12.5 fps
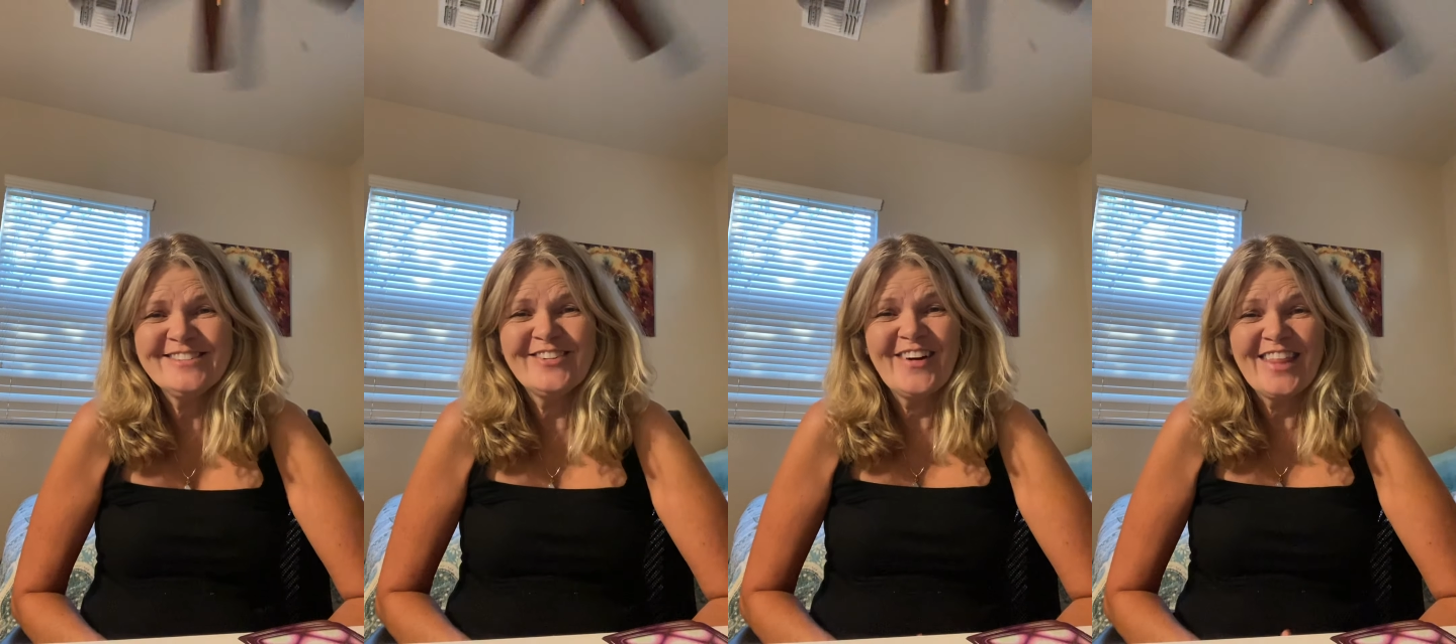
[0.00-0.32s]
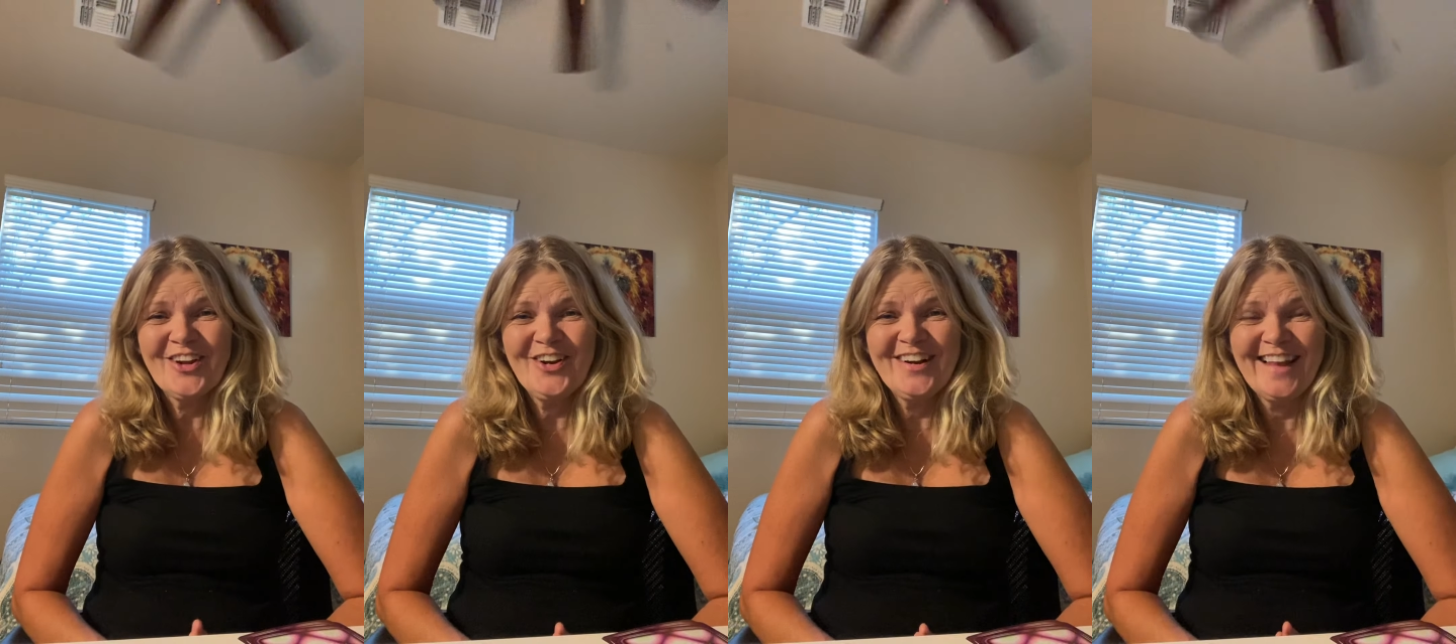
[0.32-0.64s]
whether
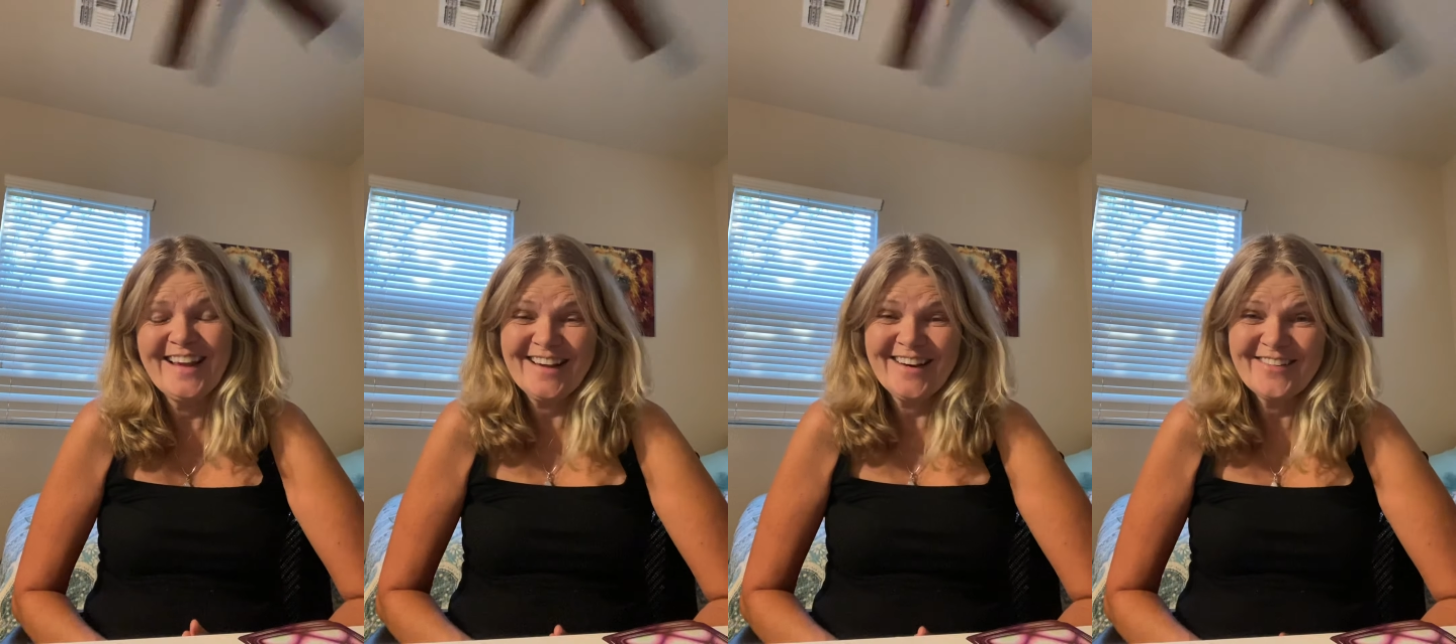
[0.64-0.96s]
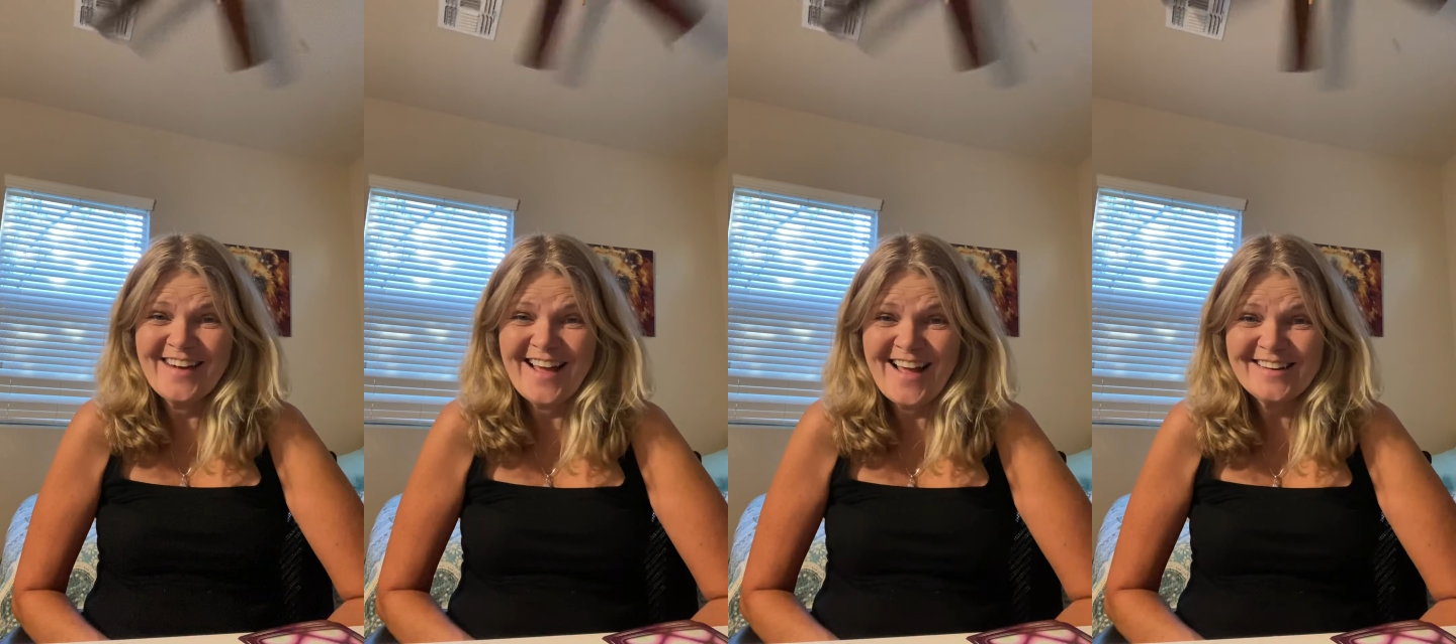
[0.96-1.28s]
you like it or
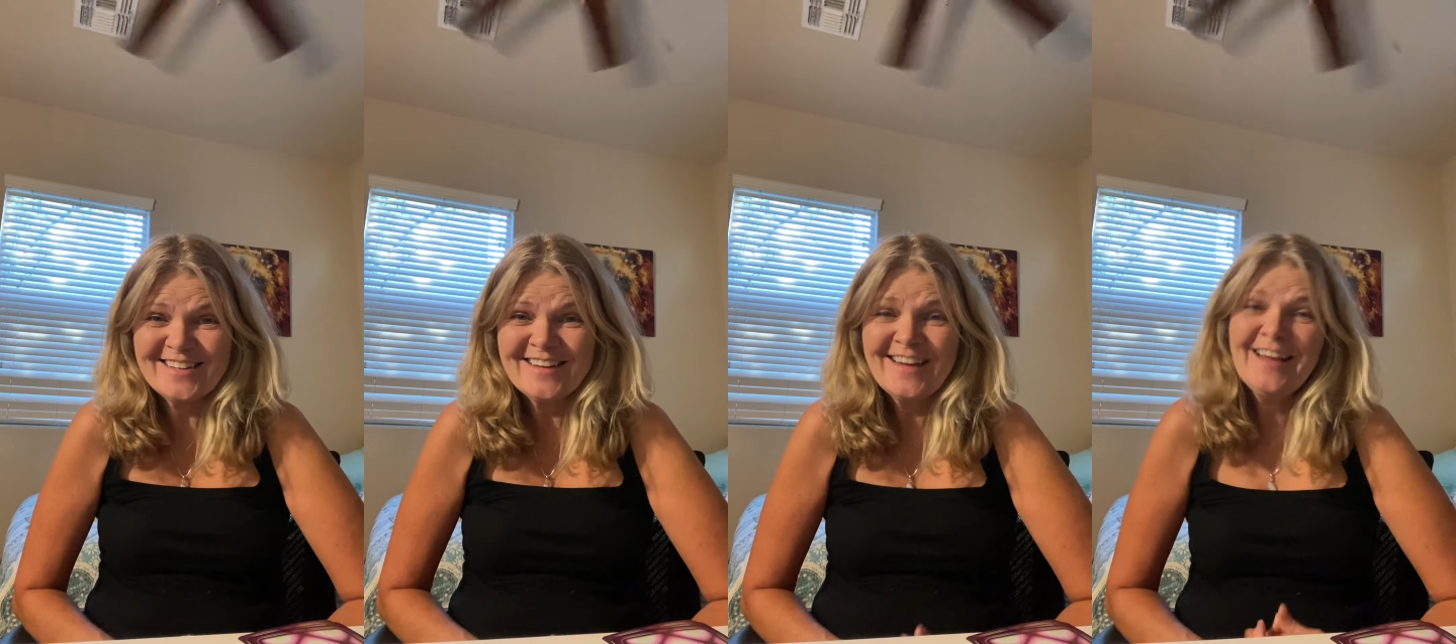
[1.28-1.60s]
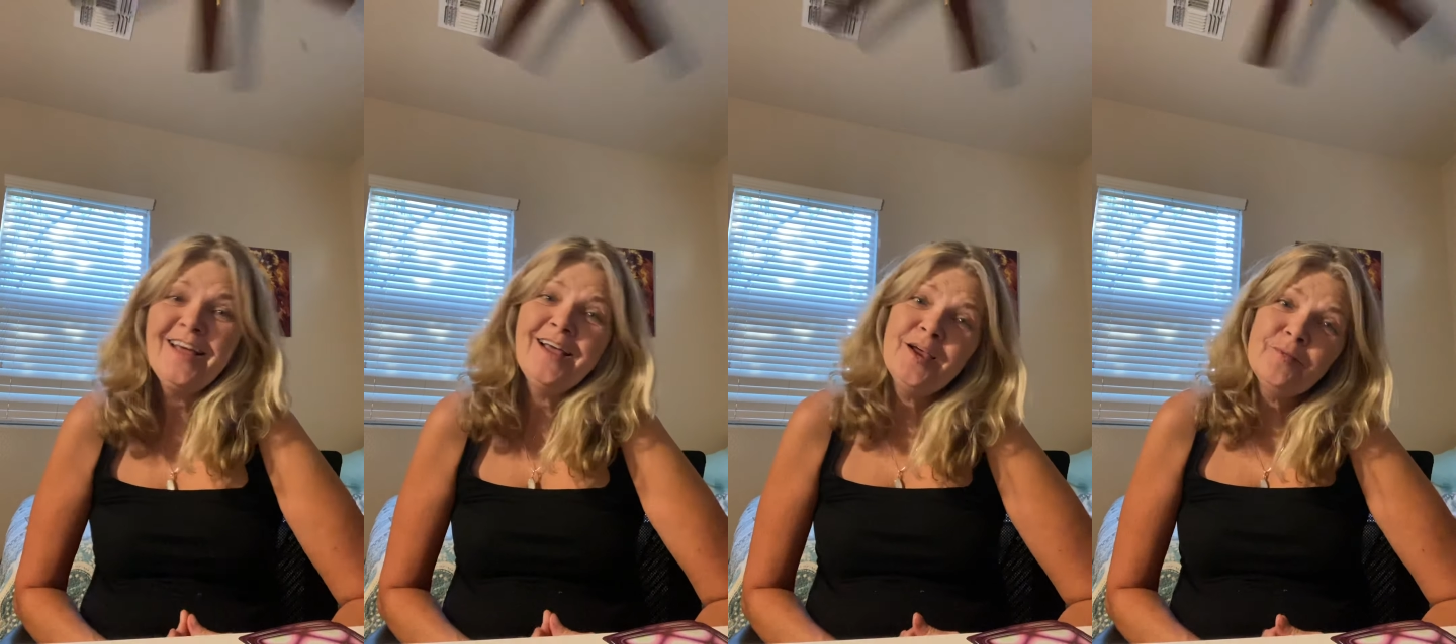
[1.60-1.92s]
not.
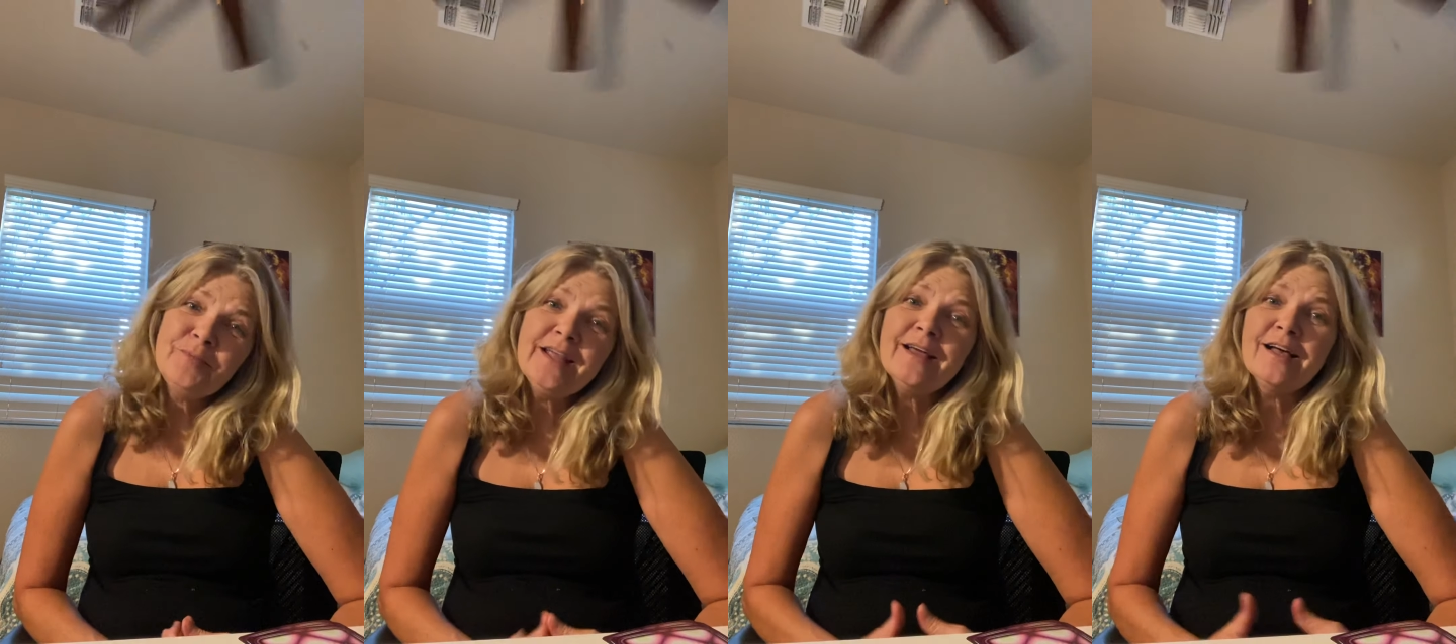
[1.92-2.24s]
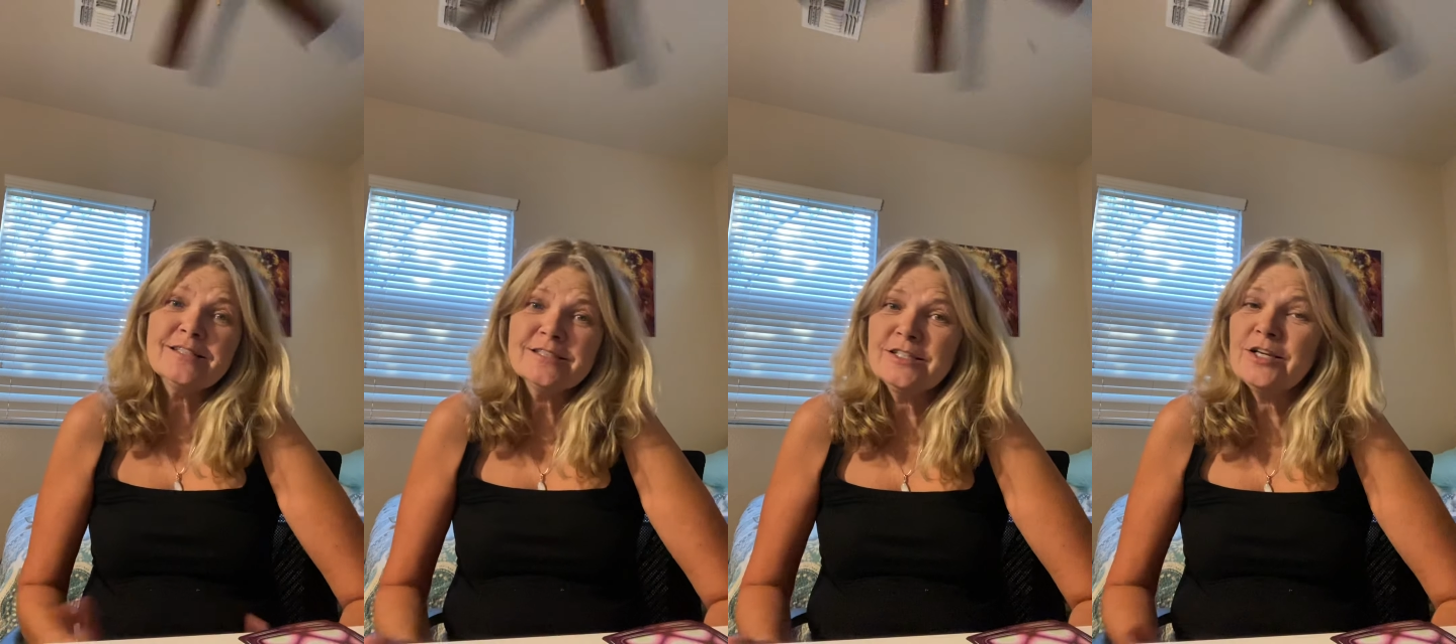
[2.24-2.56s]

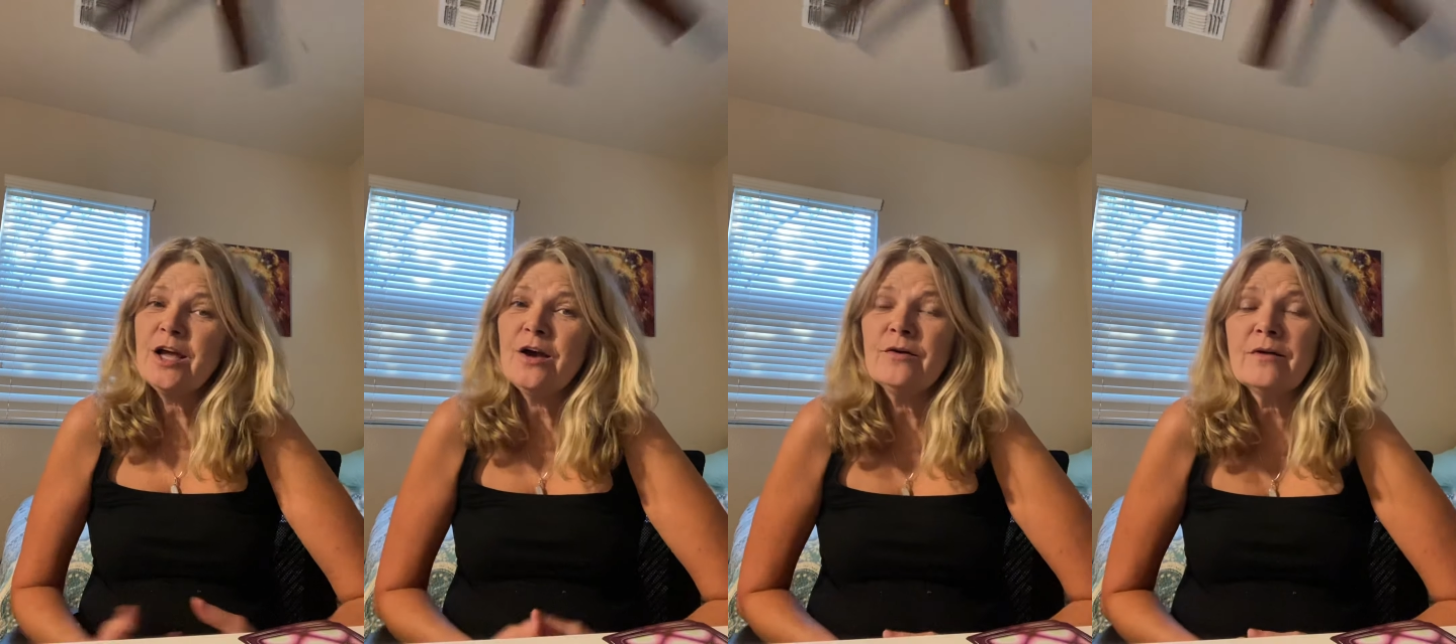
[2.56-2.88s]
Because, you know,